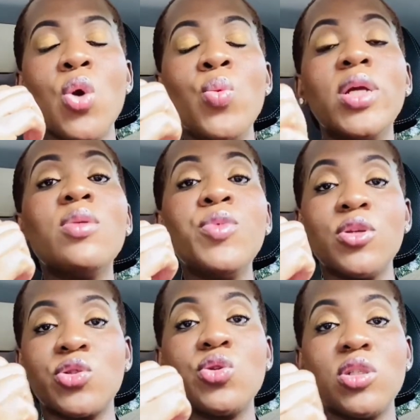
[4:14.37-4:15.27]
could be on
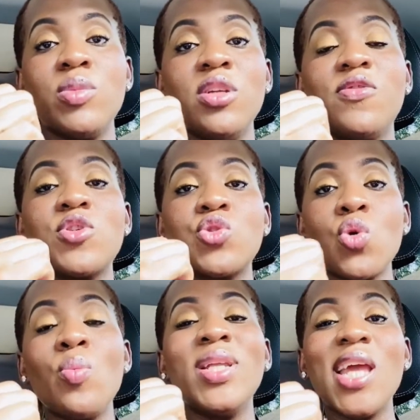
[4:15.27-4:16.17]
social media for so
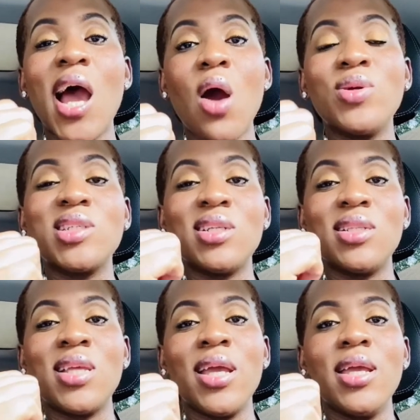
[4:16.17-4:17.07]
many hours in a
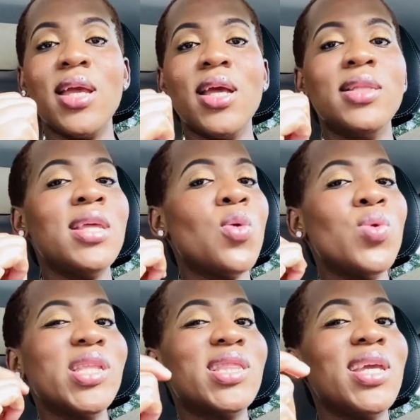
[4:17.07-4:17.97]
day that
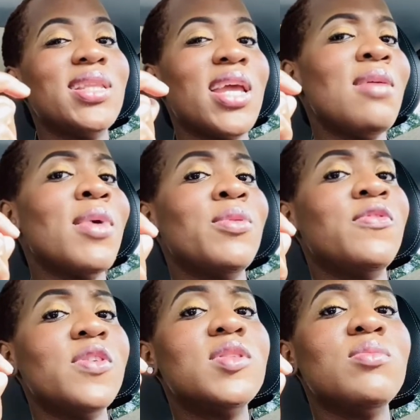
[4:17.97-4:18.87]
we think that it might be
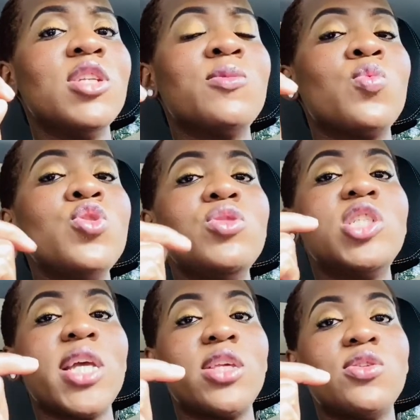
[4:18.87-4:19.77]
15 minutes. When you
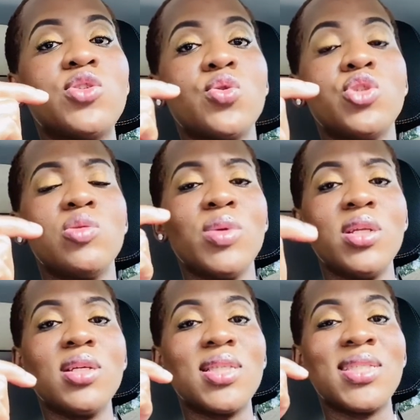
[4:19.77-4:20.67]
check your social
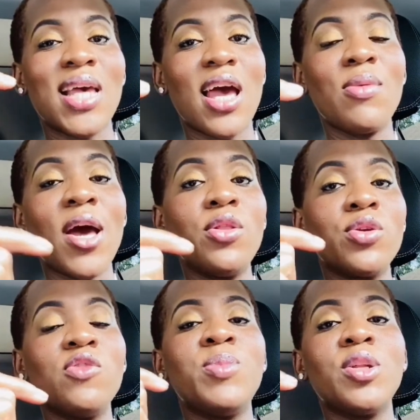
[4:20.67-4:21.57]
media time, how long
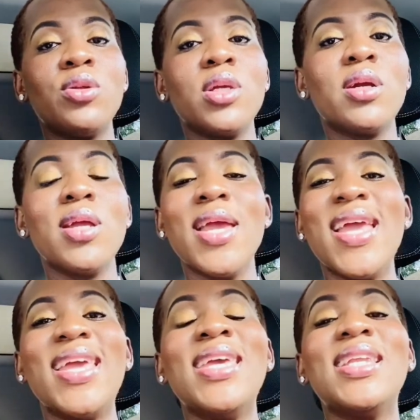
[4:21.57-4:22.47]
you've been on there,
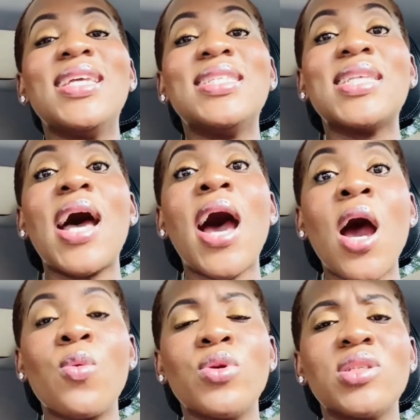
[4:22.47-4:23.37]
it is
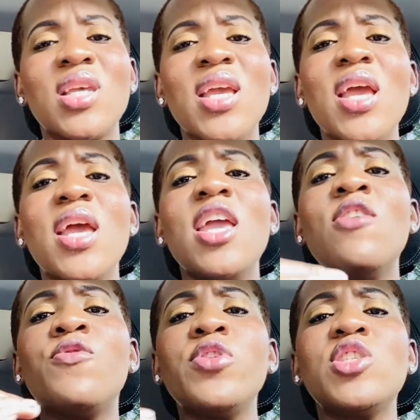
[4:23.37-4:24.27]
hours.
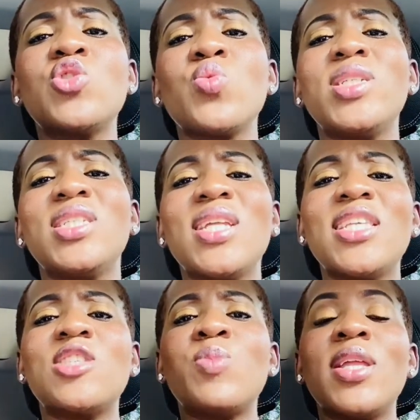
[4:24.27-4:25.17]
If we switch it and
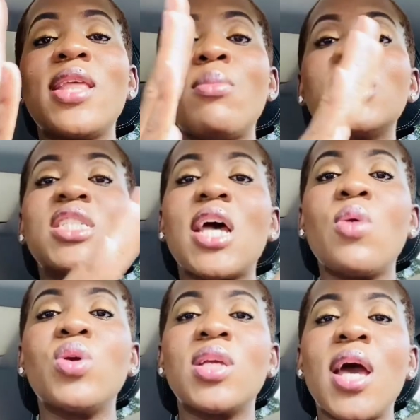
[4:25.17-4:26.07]
spend that much time
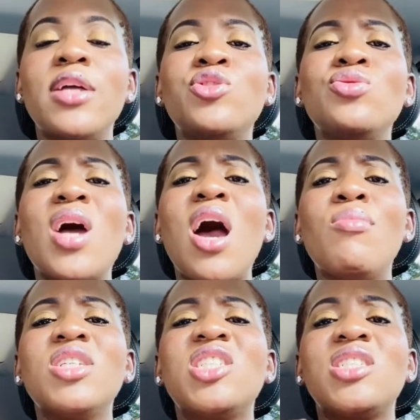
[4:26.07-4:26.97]
with God, do you know how
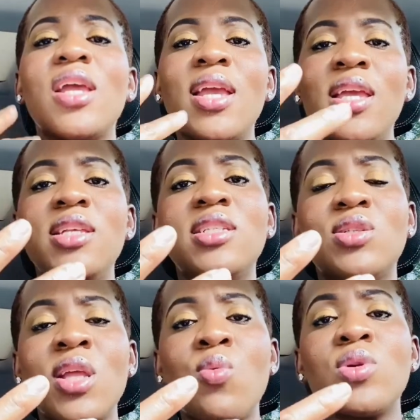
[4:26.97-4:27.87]
much change
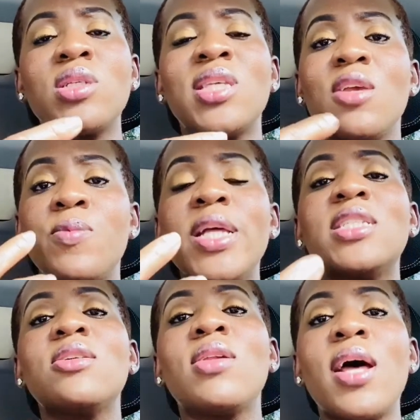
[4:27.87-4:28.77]
that would take place
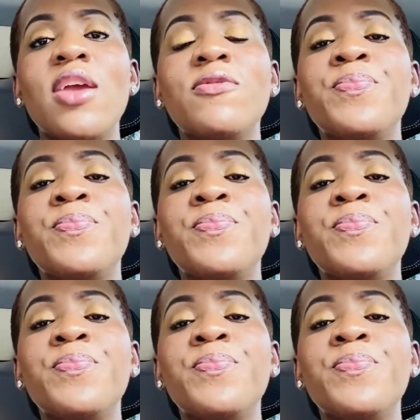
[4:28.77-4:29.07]
in our life?